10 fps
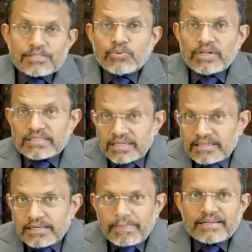This will in
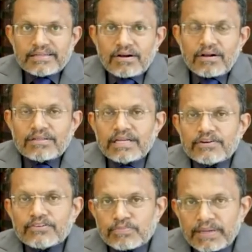turn depend on
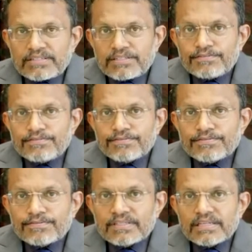their respective
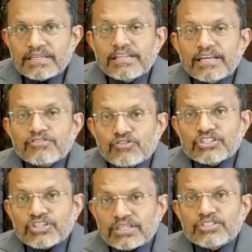
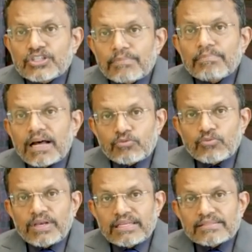industry transition
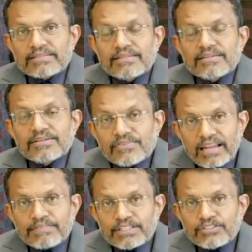pathways
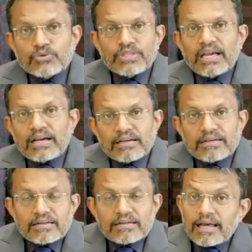relevant to their
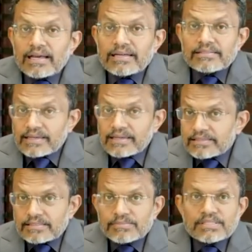clients
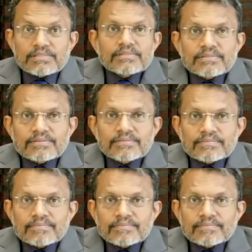and customers.